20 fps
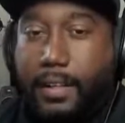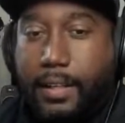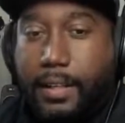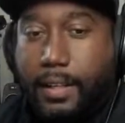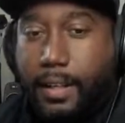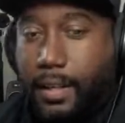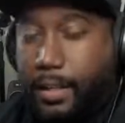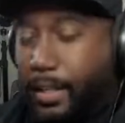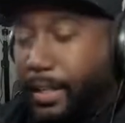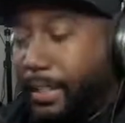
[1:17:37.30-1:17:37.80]

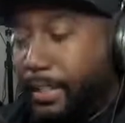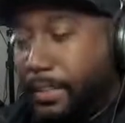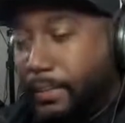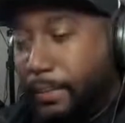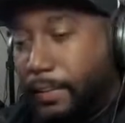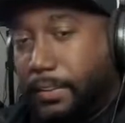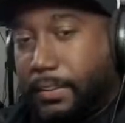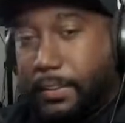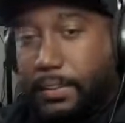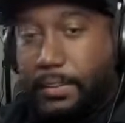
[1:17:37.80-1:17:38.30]
a lot of these
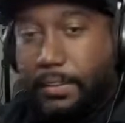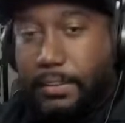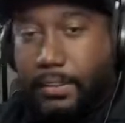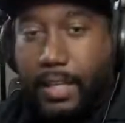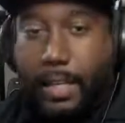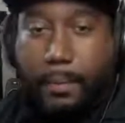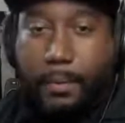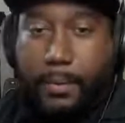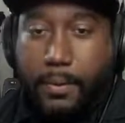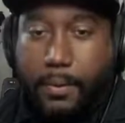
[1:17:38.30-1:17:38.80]
features,
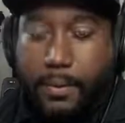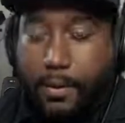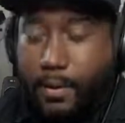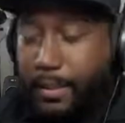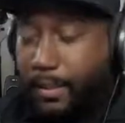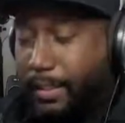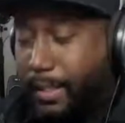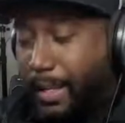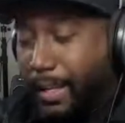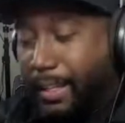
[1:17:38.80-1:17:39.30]

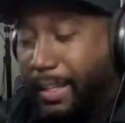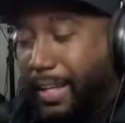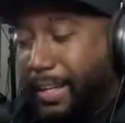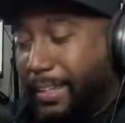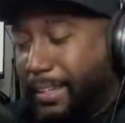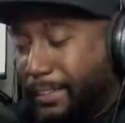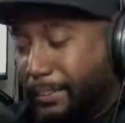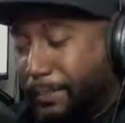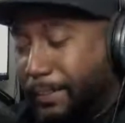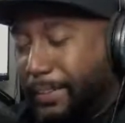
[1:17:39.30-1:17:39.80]
pre-recorded. Yeah, a lot of
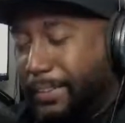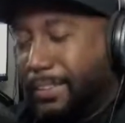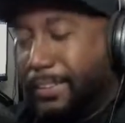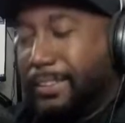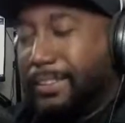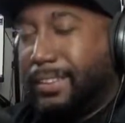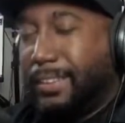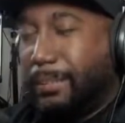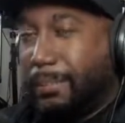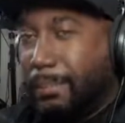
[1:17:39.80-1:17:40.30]
these
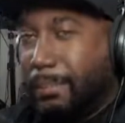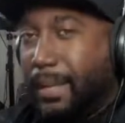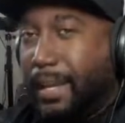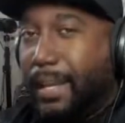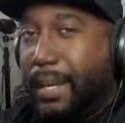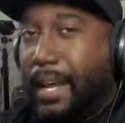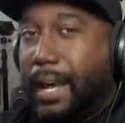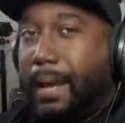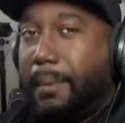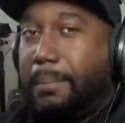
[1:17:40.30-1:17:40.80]
features may
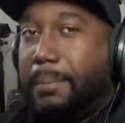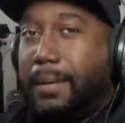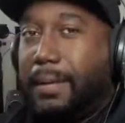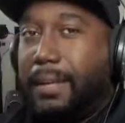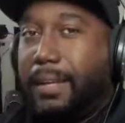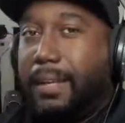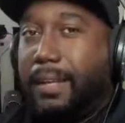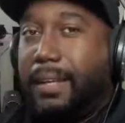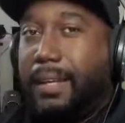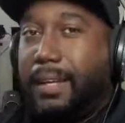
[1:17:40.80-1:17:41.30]
not
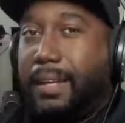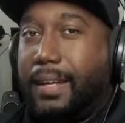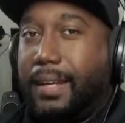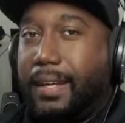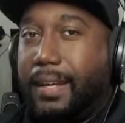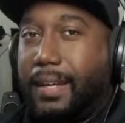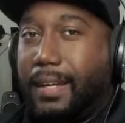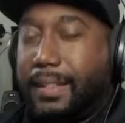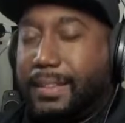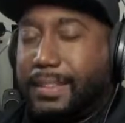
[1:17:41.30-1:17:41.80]
be
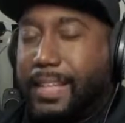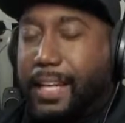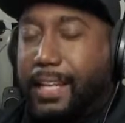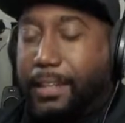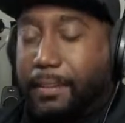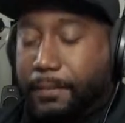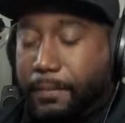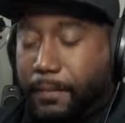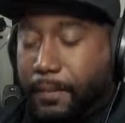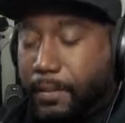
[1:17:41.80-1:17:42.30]

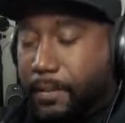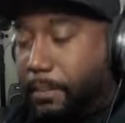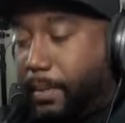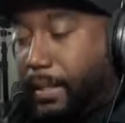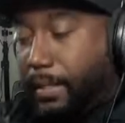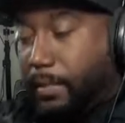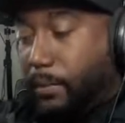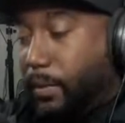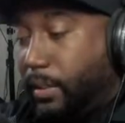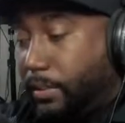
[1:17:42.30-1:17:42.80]
exactly for you. But I
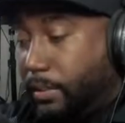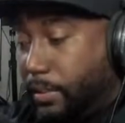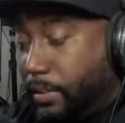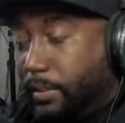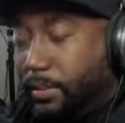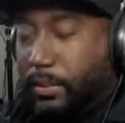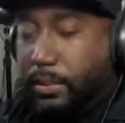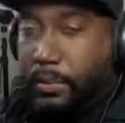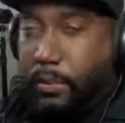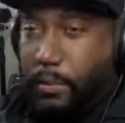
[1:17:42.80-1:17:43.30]
did want to show
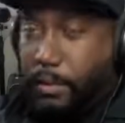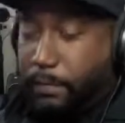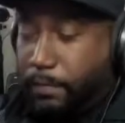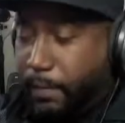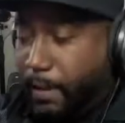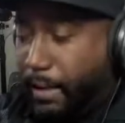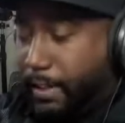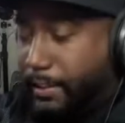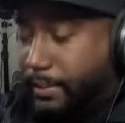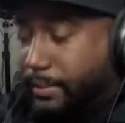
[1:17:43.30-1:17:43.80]
it to you really
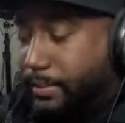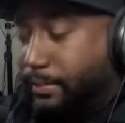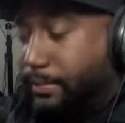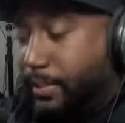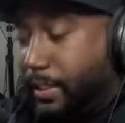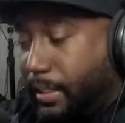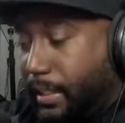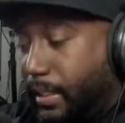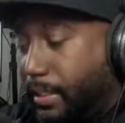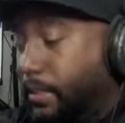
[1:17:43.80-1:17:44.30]
fast.
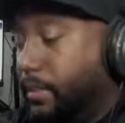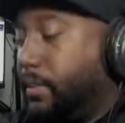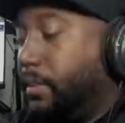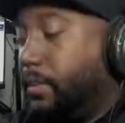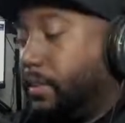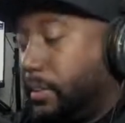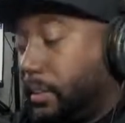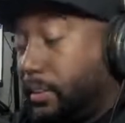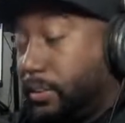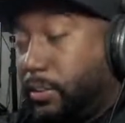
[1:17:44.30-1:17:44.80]
Again,
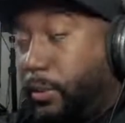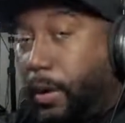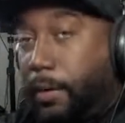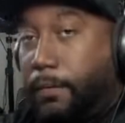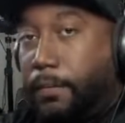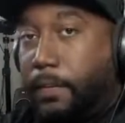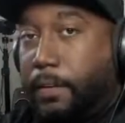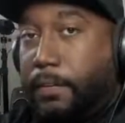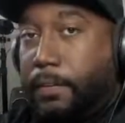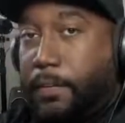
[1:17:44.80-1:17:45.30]
this is great
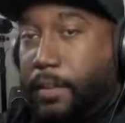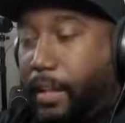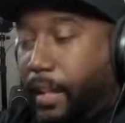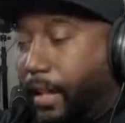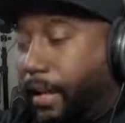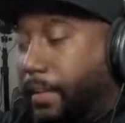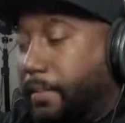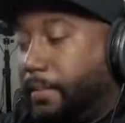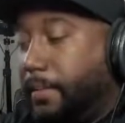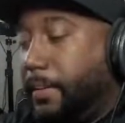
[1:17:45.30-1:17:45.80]
for if you're
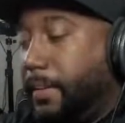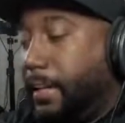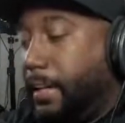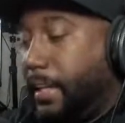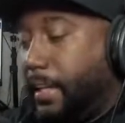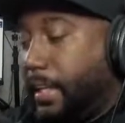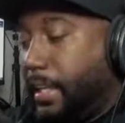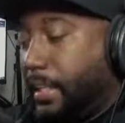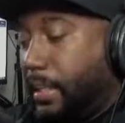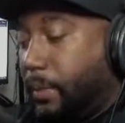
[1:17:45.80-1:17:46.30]
live.
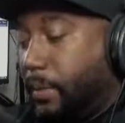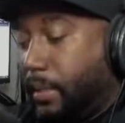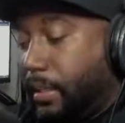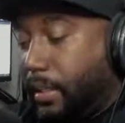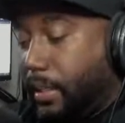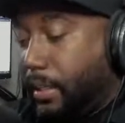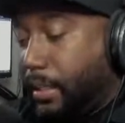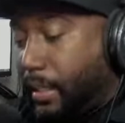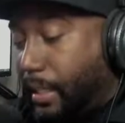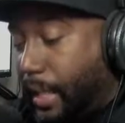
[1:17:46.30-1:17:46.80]
That way you
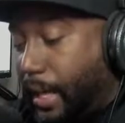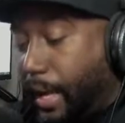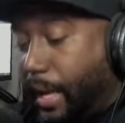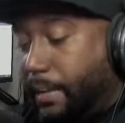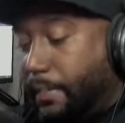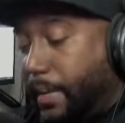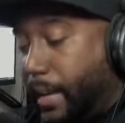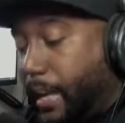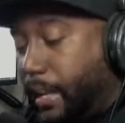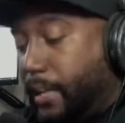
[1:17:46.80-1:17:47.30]
can
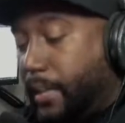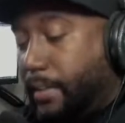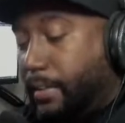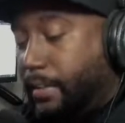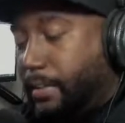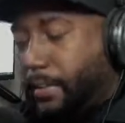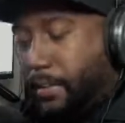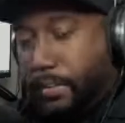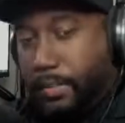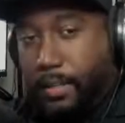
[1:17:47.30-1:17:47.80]
live edit,
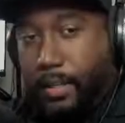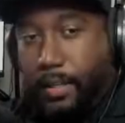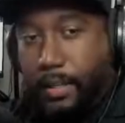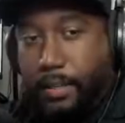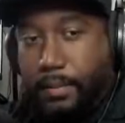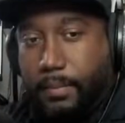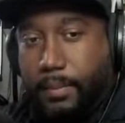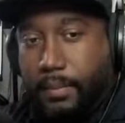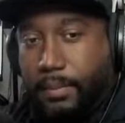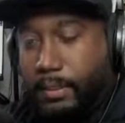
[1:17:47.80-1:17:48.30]

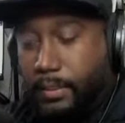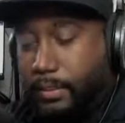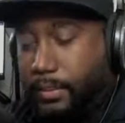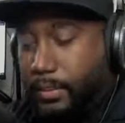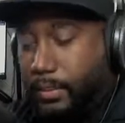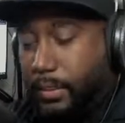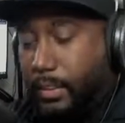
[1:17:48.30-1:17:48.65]
essentially,